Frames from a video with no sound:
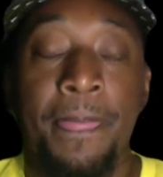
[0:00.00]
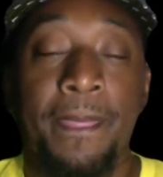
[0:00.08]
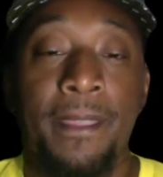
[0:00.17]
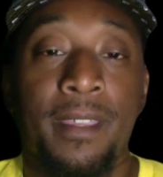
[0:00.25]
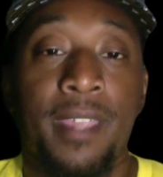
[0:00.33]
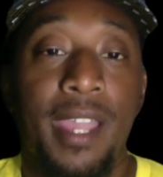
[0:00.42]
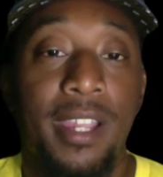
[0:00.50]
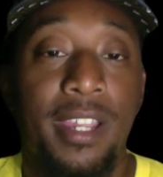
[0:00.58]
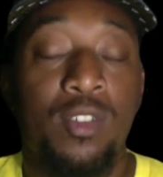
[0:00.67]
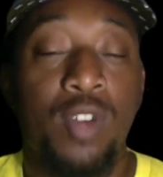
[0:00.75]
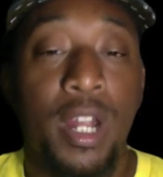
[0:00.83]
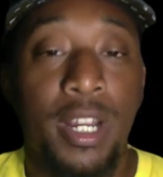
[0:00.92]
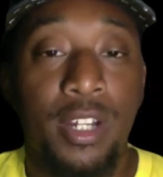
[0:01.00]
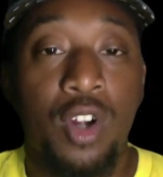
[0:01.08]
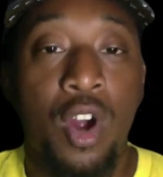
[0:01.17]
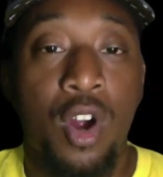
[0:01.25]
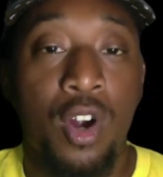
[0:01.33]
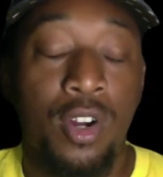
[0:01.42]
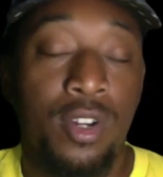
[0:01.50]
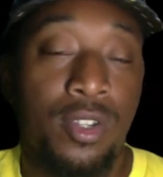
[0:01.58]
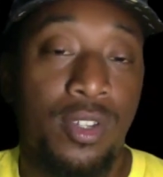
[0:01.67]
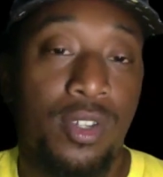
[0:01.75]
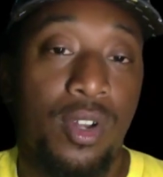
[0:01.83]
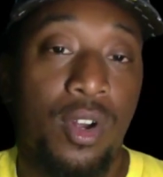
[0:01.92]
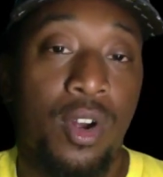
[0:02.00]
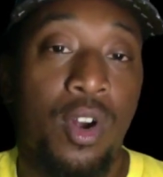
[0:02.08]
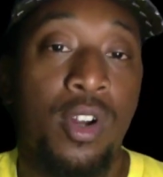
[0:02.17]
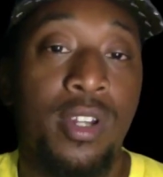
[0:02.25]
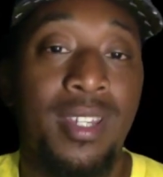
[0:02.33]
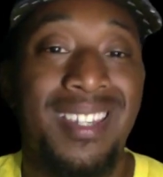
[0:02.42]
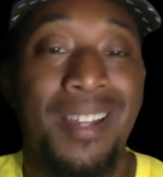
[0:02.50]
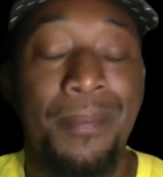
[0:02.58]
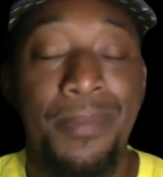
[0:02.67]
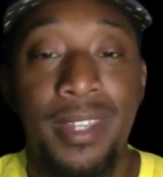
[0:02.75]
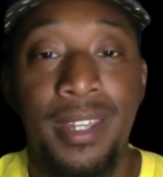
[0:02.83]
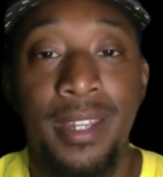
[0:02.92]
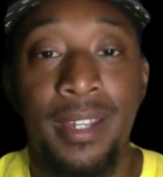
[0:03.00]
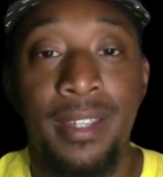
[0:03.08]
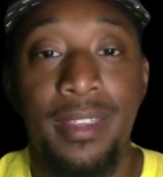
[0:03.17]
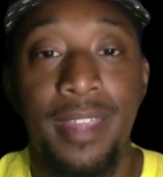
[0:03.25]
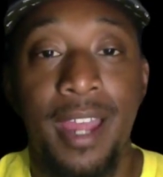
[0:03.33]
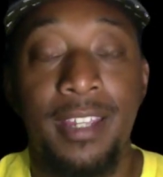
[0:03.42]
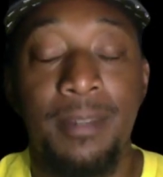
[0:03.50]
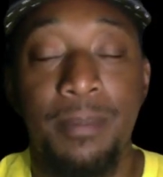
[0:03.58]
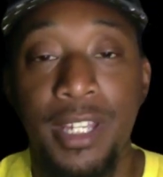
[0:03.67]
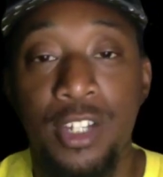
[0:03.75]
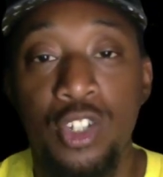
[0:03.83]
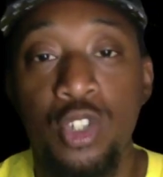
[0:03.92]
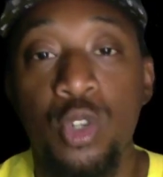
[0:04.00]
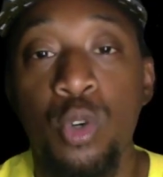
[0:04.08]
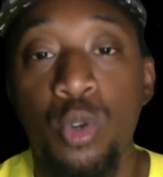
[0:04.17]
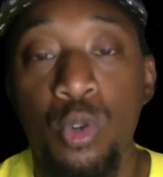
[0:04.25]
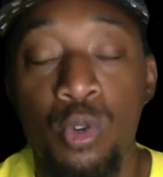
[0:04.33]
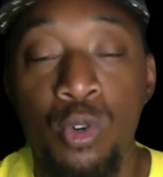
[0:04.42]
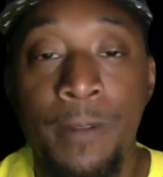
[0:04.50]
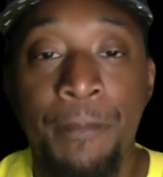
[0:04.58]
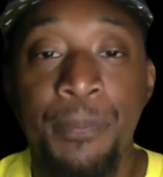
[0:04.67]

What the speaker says: Okay, credit cards are something that can be a tool